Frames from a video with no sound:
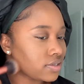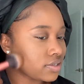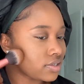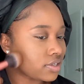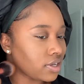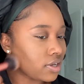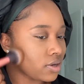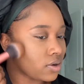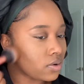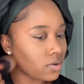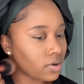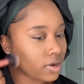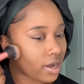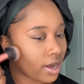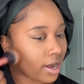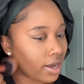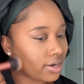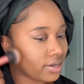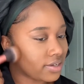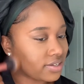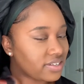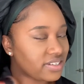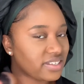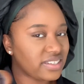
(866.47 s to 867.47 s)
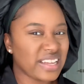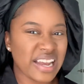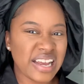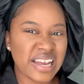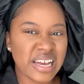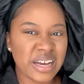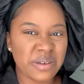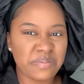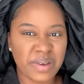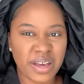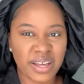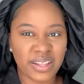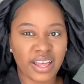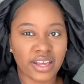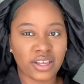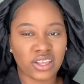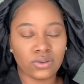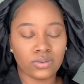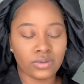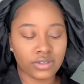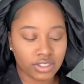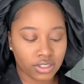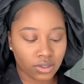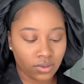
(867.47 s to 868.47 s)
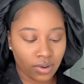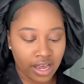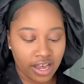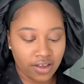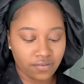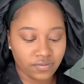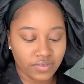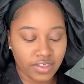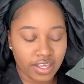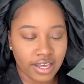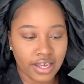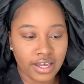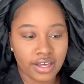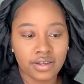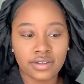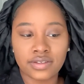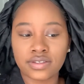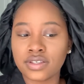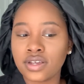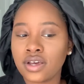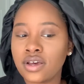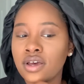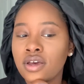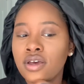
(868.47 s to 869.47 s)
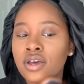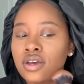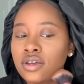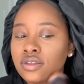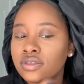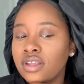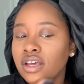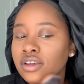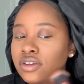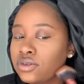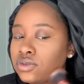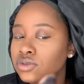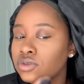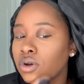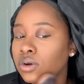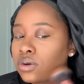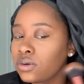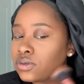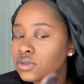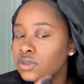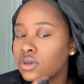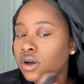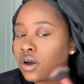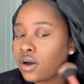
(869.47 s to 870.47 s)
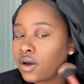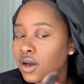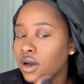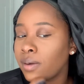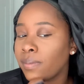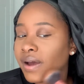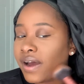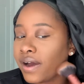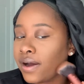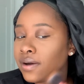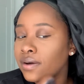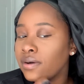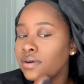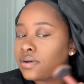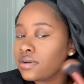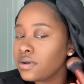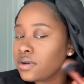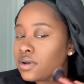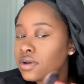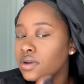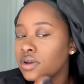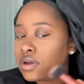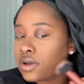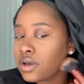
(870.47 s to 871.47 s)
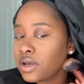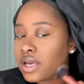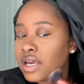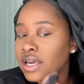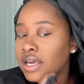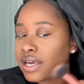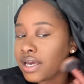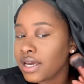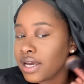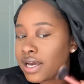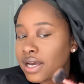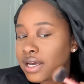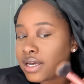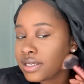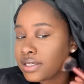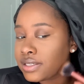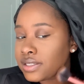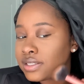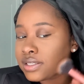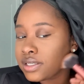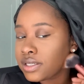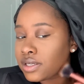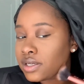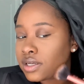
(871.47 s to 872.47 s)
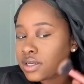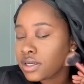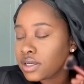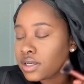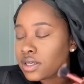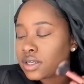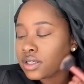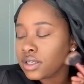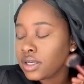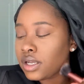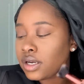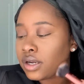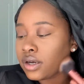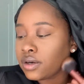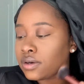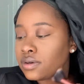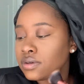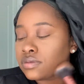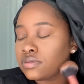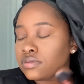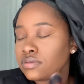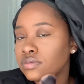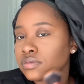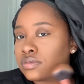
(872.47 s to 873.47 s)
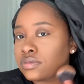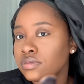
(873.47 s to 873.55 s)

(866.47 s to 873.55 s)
still kind of sting a bit. Like, you still have things that you don't talk about, and you know,